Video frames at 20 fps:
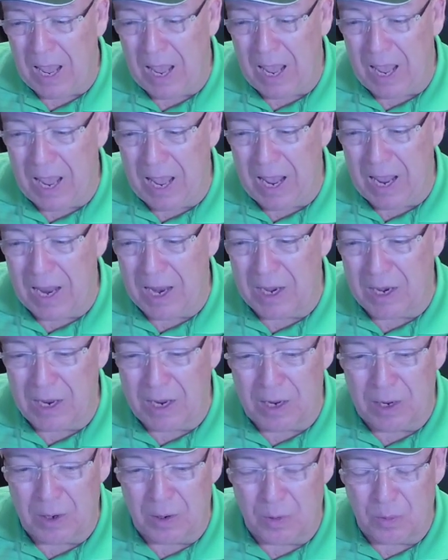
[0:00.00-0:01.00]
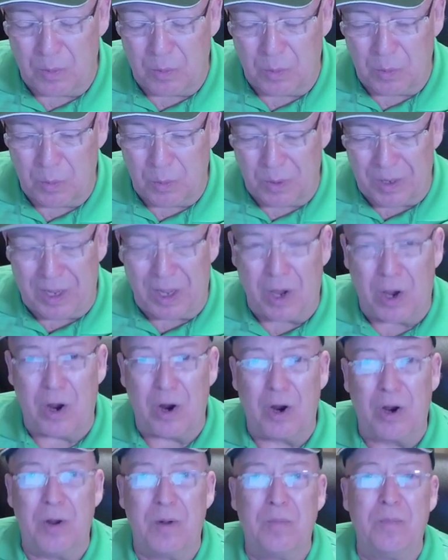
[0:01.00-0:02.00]
And uh, we
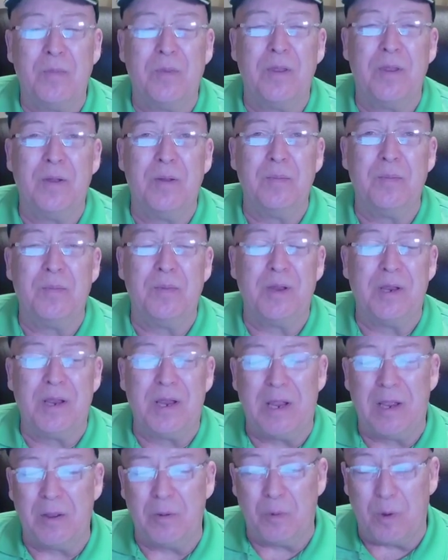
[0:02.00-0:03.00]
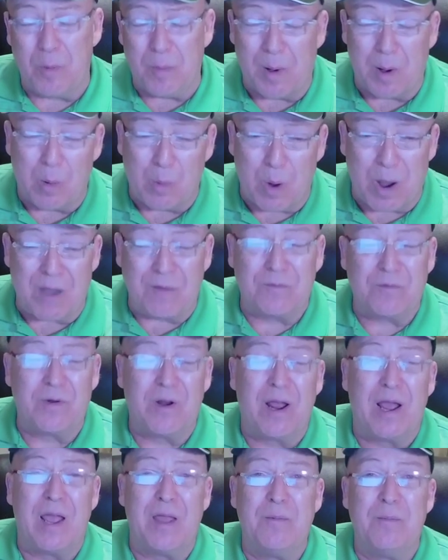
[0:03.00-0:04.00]
are, been, well, my wife
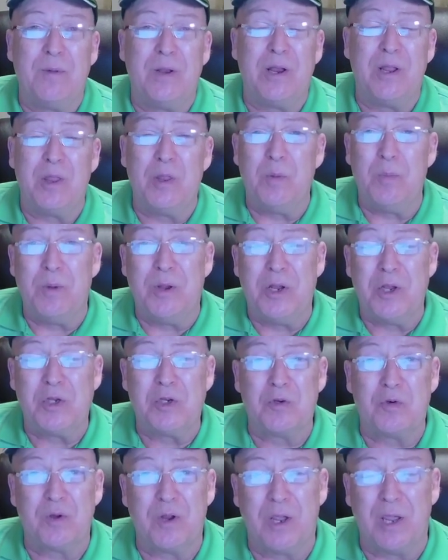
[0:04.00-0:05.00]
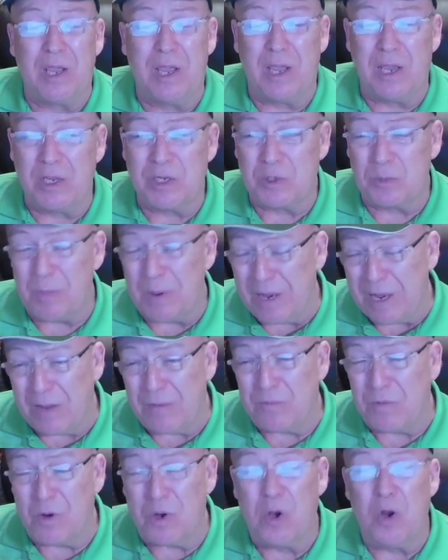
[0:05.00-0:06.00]
and I have been in the ministry, as many
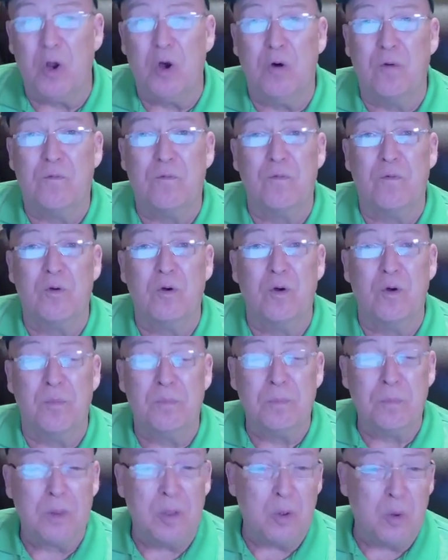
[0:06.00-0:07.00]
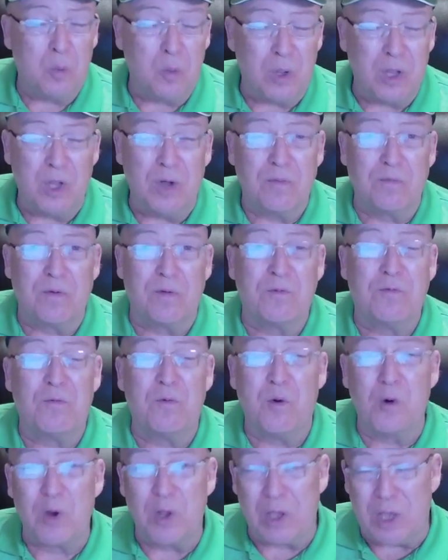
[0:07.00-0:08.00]
of you know, for well over
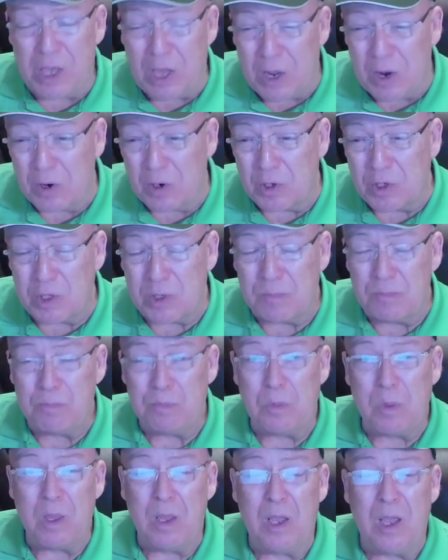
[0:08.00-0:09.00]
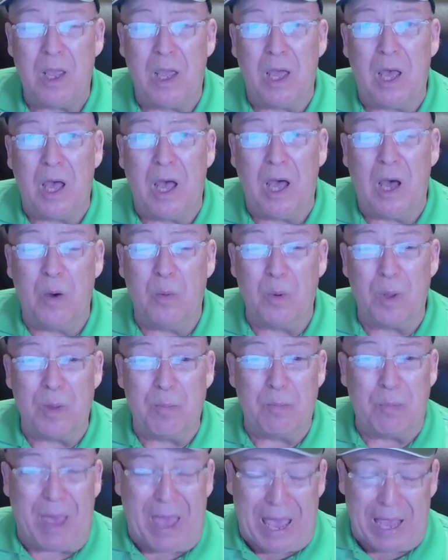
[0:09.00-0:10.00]
40 years. Uh, we
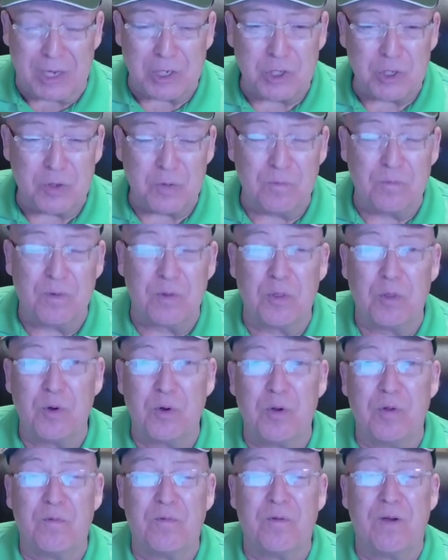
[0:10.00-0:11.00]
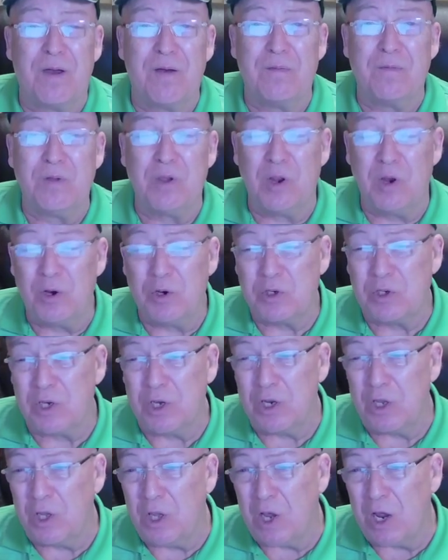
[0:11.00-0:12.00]
pastored for 35 years
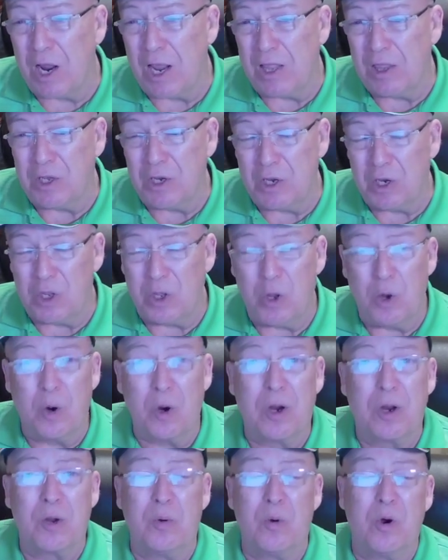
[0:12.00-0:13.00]
in Long Island, New York.